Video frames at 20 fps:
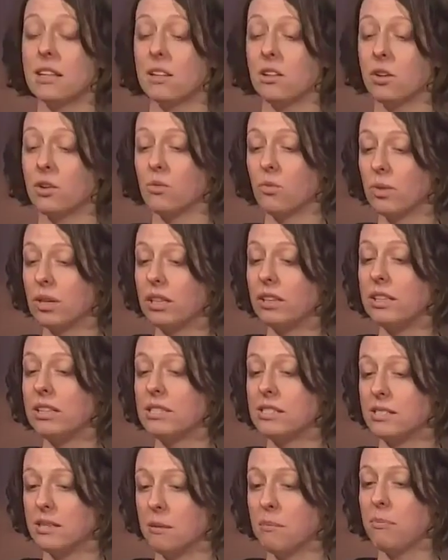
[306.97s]
and they learn really
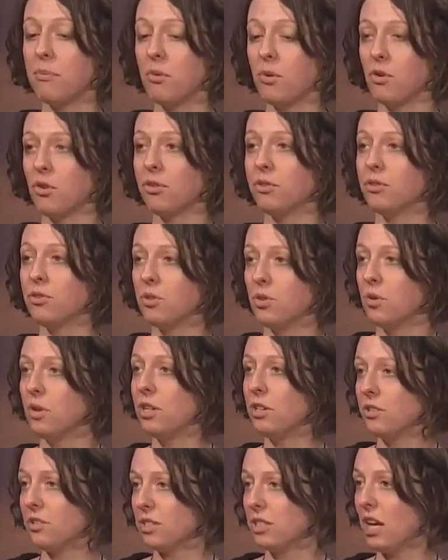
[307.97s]
simple,
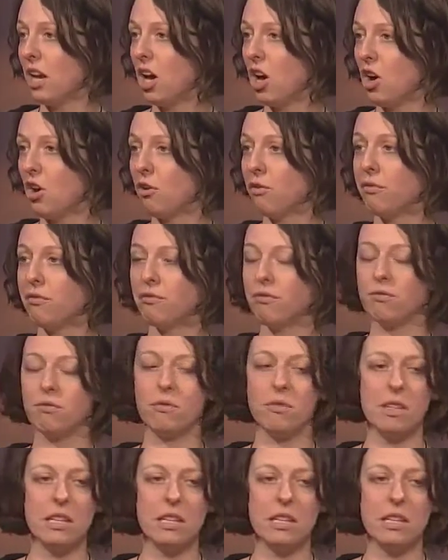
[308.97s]
do-it-yourself,